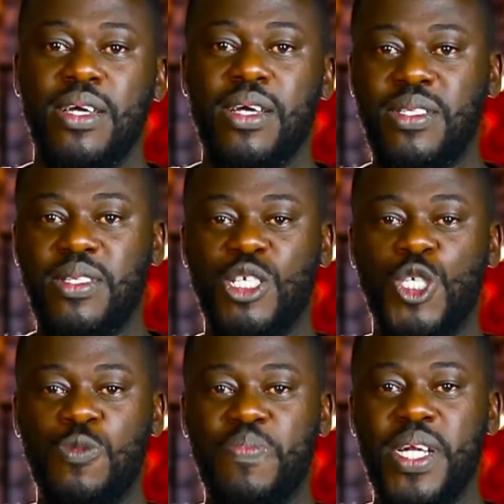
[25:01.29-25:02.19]
It's the
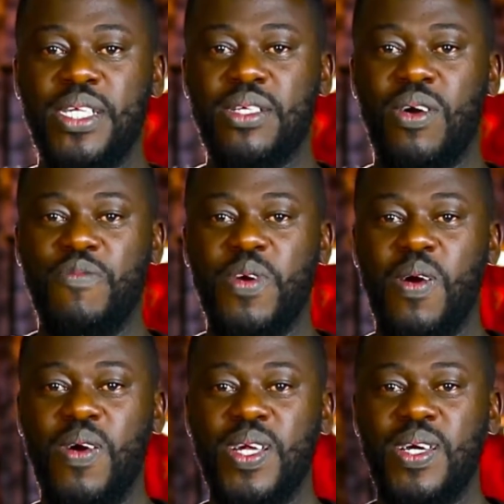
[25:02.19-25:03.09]
Spirit of
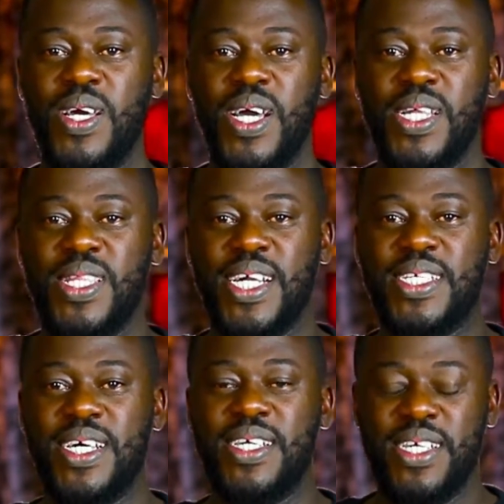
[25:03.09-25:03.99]
God
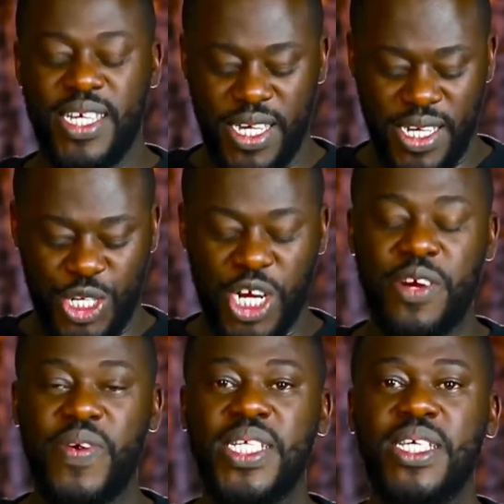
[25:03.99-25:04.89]
that
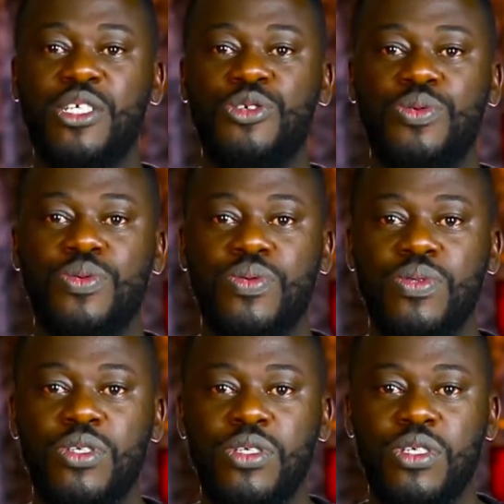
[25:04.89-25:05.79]
regenerated you.
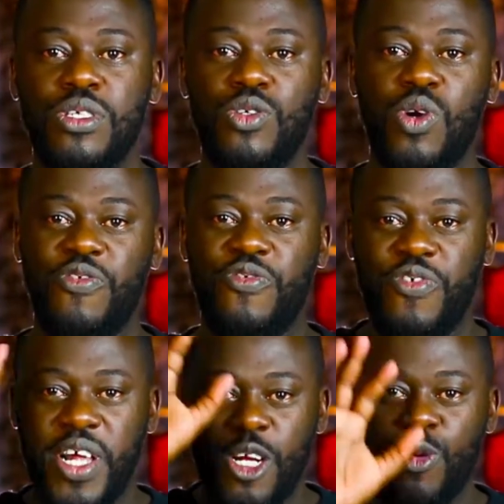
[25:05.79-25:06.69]
You are
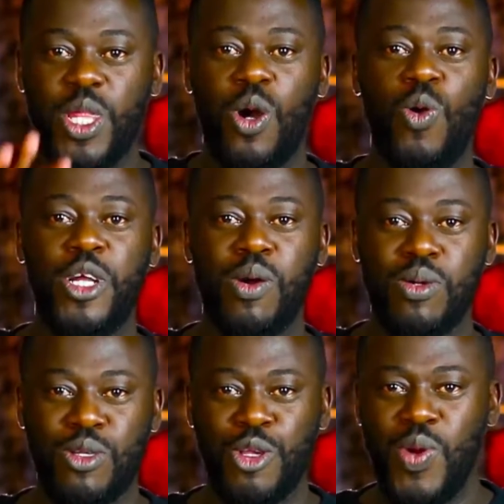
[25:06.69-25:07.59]
filled with the Holy
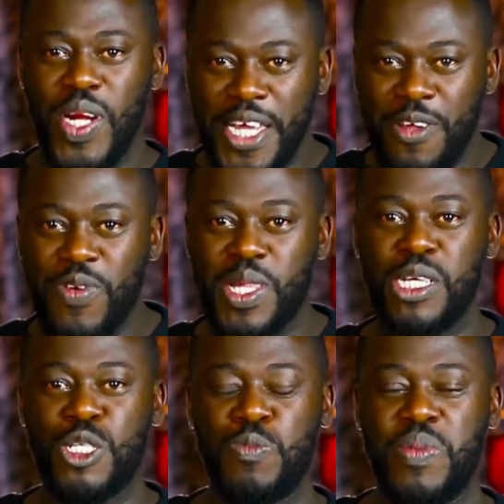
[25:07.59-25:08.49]
Ghost. So you live in
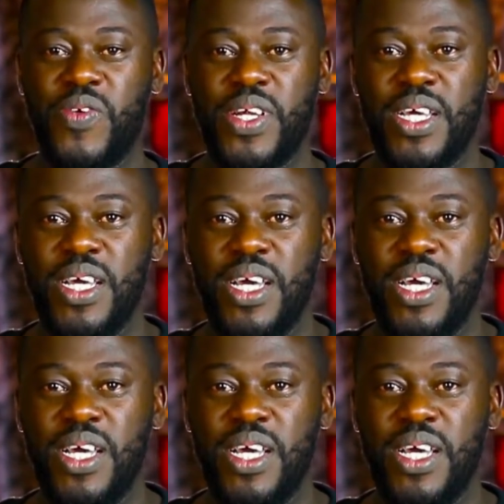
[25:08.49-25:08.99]
the Spirit.